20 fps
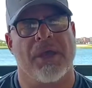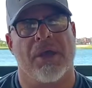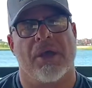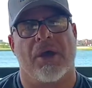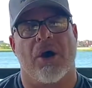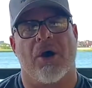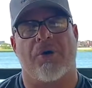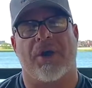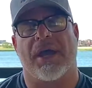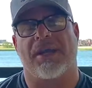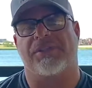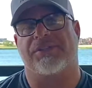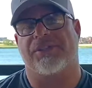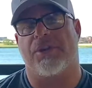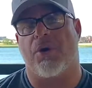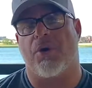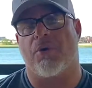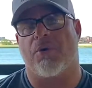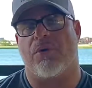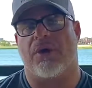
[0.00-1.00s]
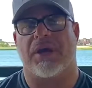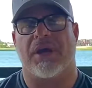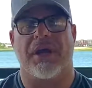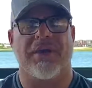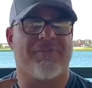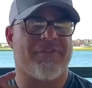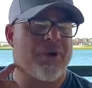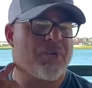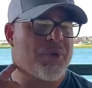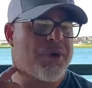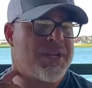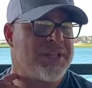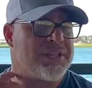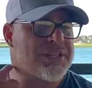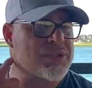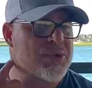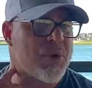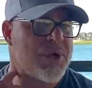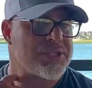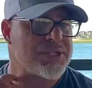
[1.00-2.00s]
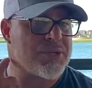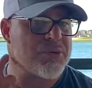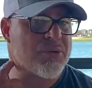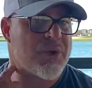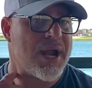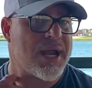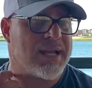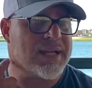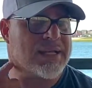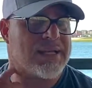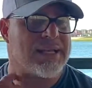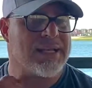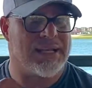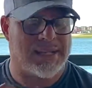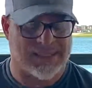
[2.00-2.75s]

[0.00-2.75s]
Okay, so if I'm reading this question right, it